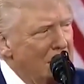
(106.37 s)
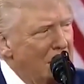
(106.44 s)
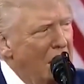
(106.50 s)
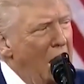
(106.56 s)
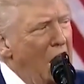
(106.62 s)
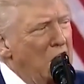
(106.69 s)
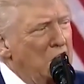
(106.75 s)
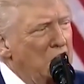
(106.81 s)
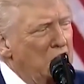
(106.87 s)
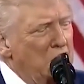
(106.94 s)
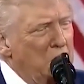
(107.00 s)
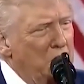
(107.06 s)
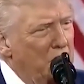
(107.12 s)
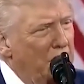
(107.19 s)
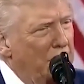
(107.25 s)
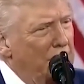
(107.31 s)
Kash is
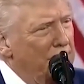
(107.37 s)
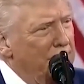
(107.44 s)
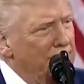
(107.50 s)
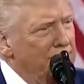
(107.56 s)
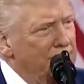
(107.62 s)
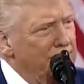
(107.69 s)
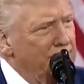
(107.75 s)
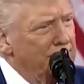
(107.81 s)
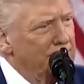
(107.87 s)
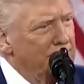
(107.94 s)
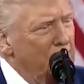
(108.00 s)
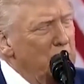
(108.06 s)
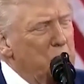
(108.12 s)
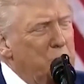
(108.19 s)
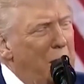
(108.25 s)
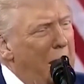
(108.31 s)
great.
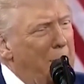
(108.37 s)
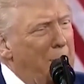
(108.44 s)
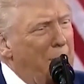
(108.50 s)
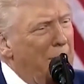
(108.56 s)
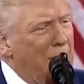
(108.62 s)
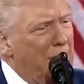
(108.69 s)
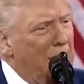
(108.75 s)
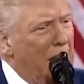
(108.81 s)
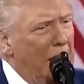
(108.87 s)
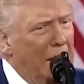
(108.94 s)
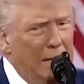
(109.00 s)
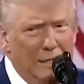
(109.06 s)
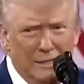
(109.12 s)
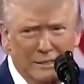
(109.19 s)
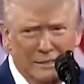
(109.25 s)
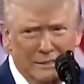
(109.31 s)
He's a popular
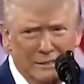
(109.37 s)
guy.